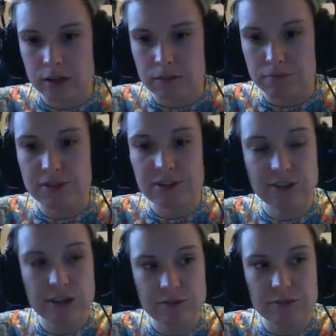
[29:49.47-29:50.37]
Plus,
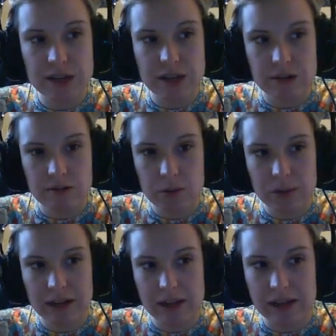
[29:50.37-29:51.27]
they're from an era
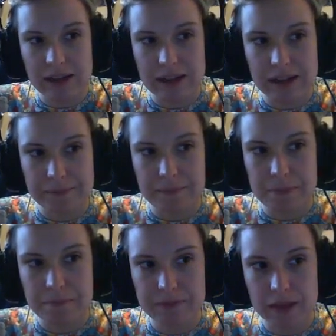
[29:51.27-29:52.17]
where
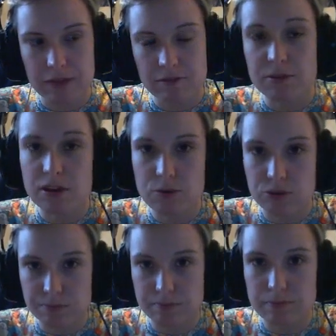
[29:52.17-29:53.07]
everybody who
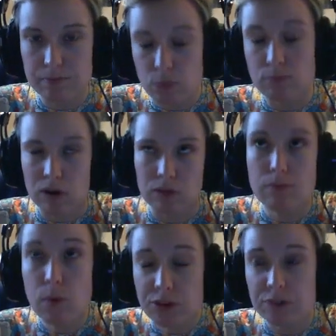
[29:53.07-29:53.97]
was,
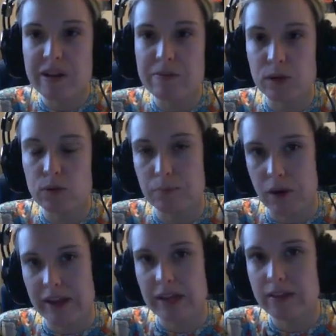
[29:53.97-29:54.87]
most people who were
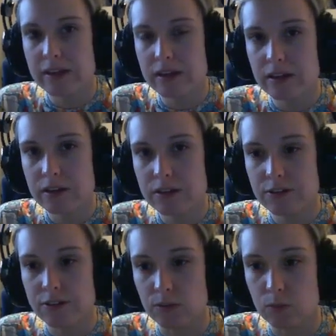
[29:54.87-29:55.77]
buying the
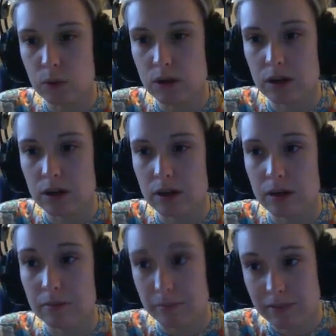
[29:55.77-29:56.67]
cards
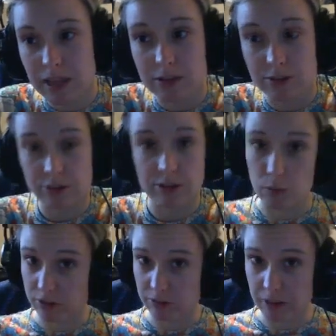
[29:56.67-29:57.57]
were kids because they
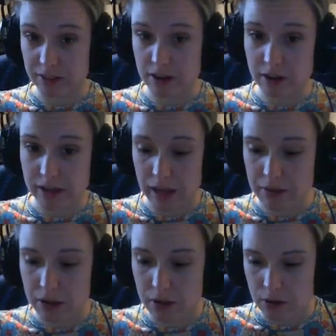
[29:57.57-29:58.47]
wanted to play the card game.
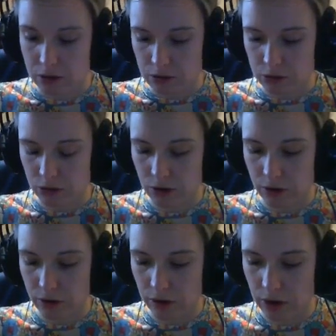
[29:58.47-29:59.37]

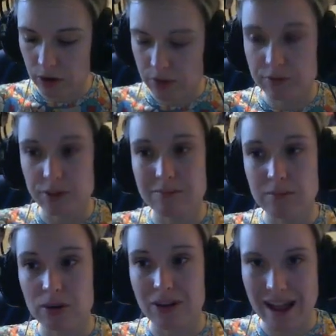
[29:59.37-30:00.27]
So a lot of them
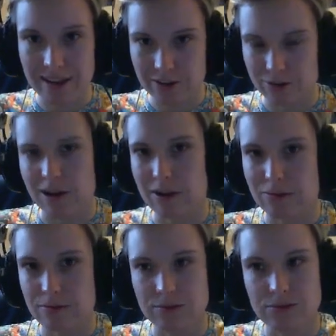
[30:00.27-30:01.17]
got handed
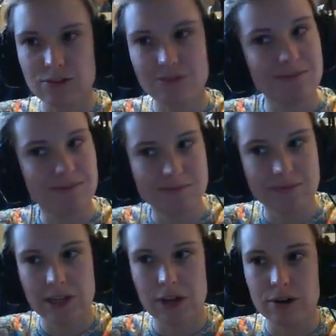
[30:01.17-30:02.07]
around,
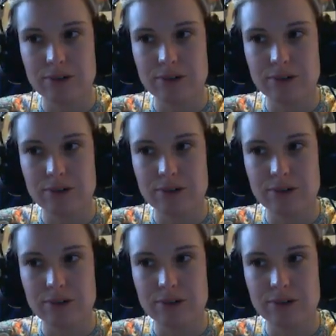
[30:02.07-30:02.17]
you know,